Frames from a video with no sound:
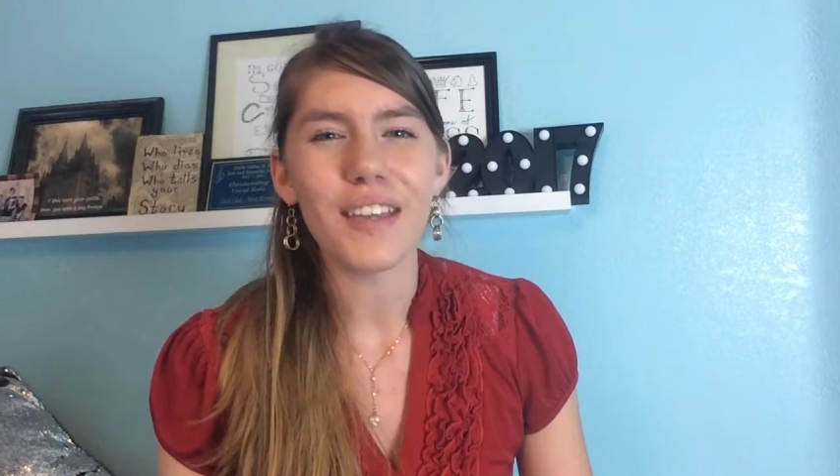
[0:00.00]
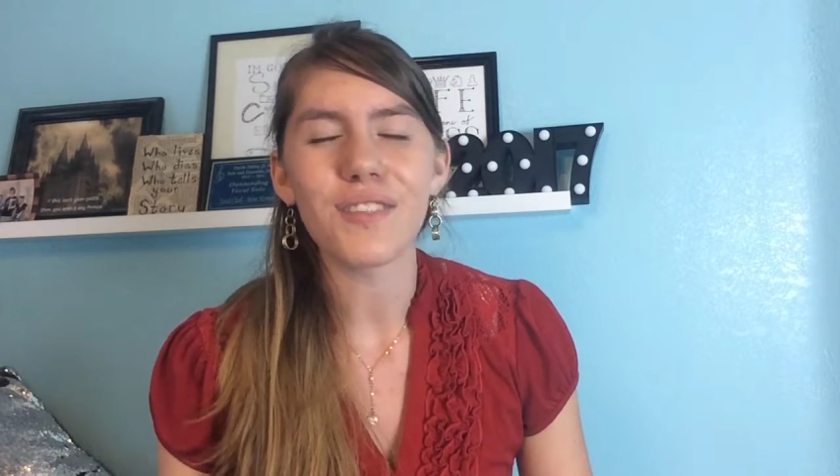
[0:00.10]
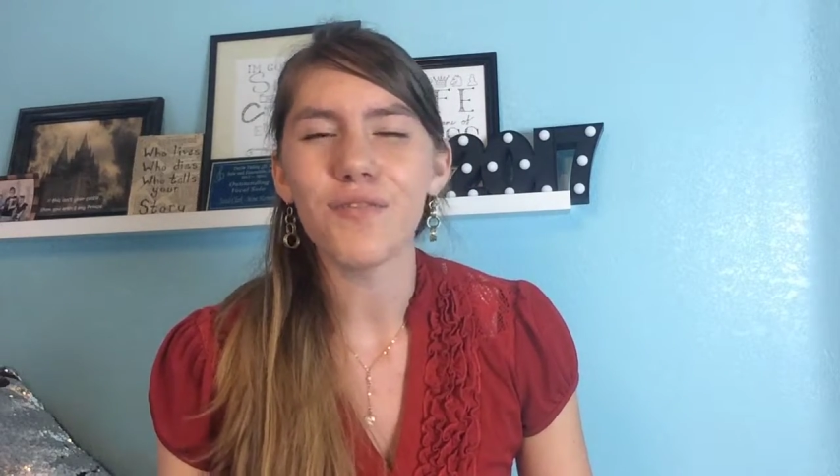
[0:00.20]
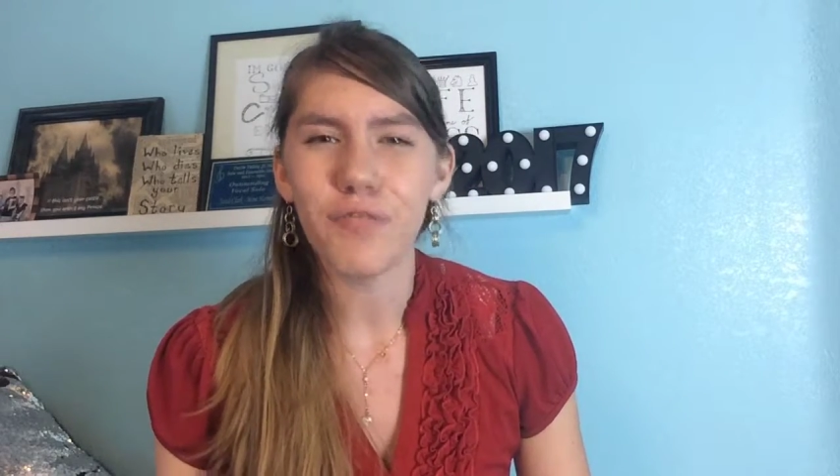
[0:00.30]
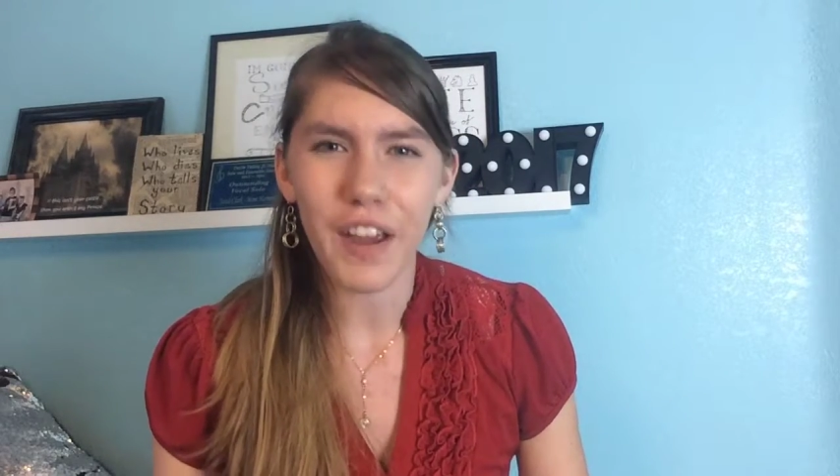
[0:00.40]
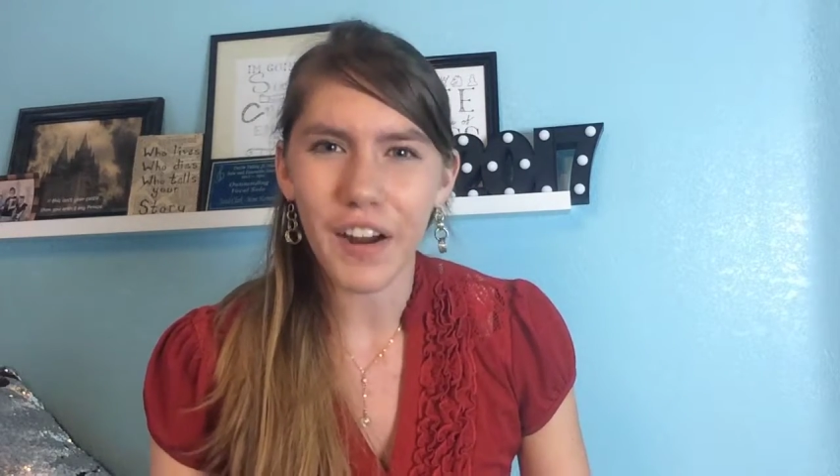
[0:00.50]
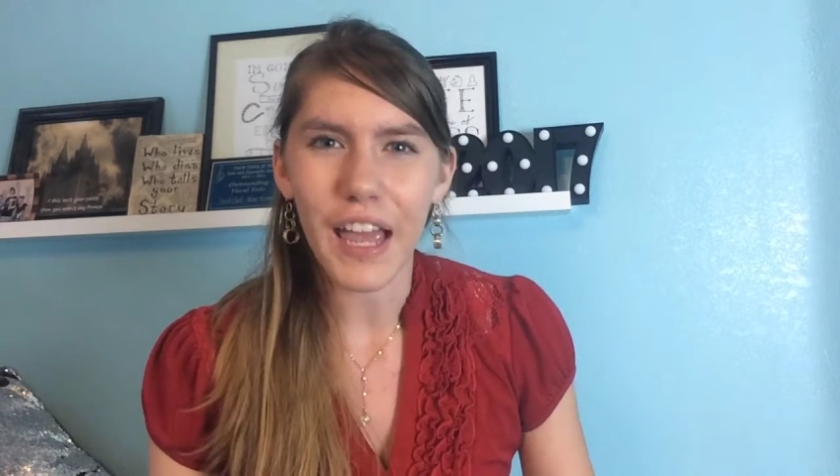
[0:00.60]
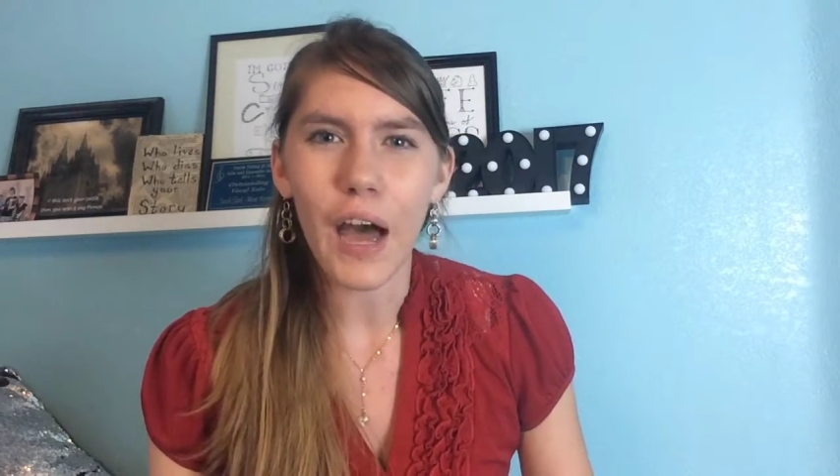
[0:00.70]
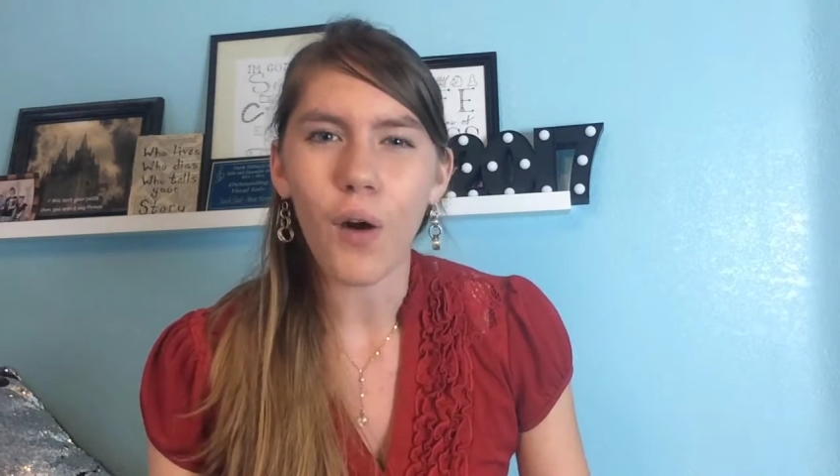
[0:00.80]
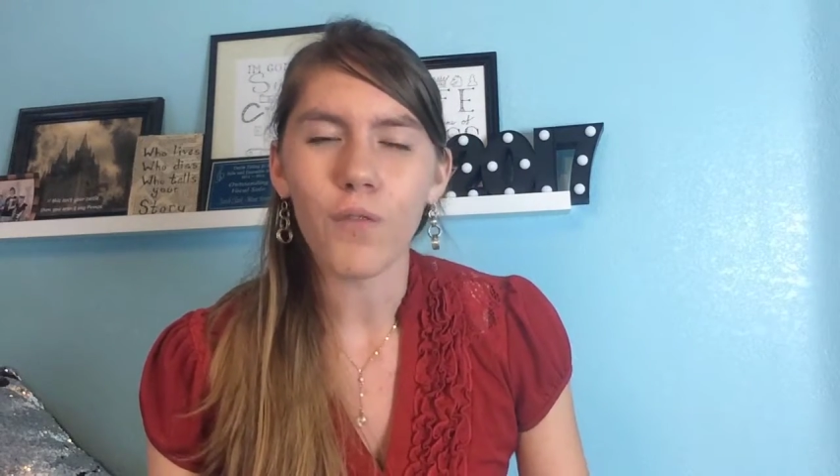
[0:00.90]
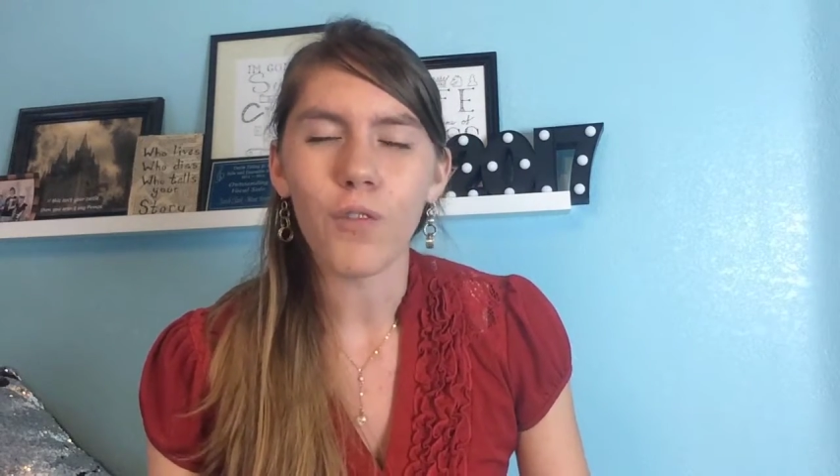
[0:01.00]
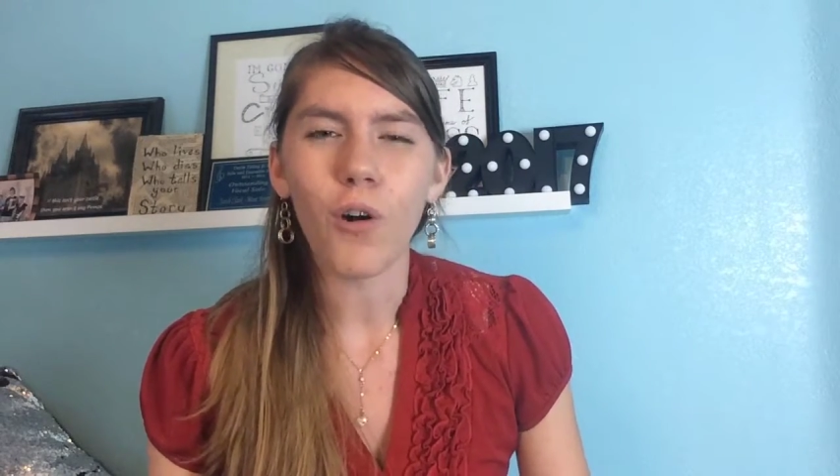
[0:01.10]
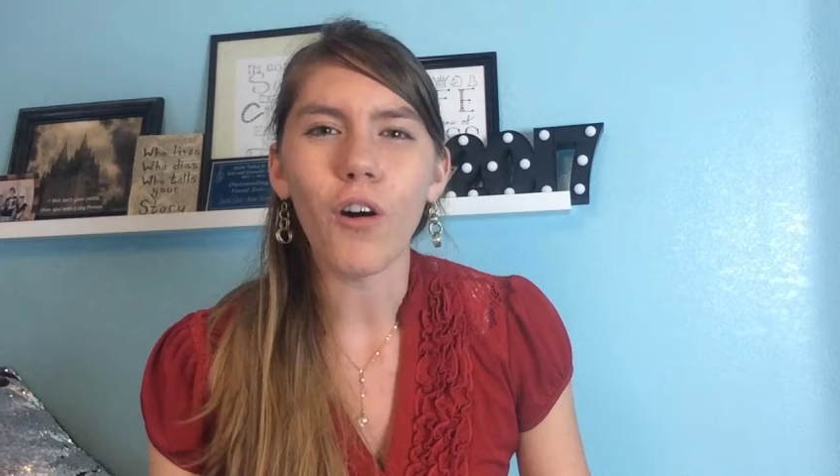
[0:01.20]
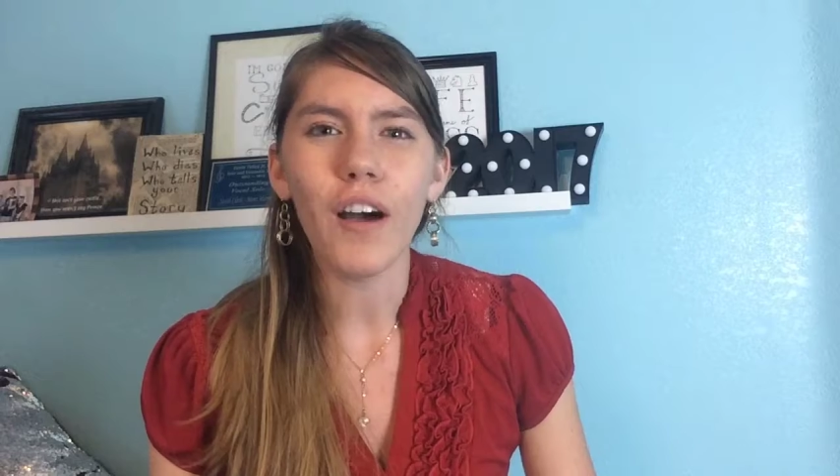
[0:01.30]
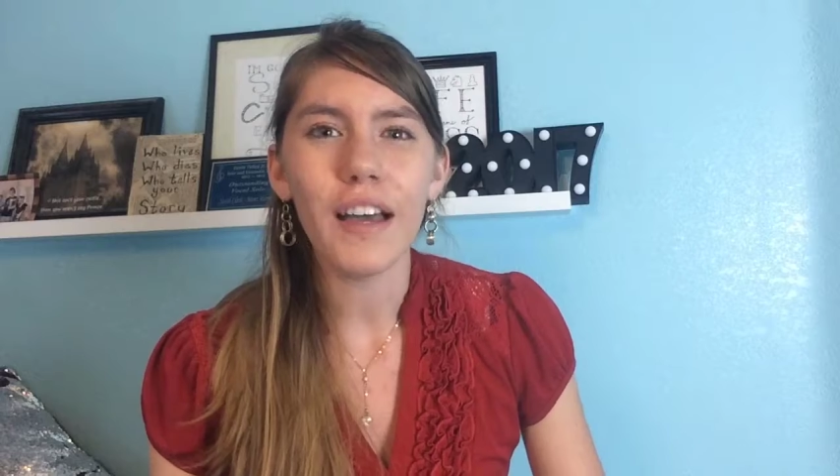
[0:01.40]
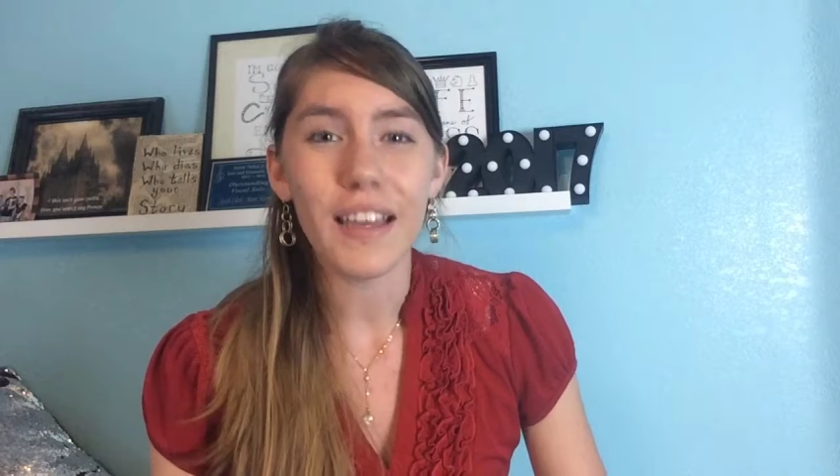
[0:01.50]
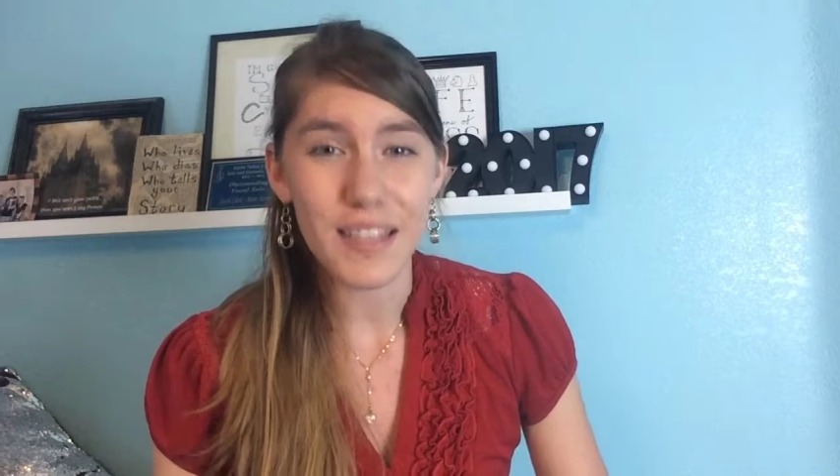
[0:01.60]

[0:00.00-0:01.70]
is very helpful,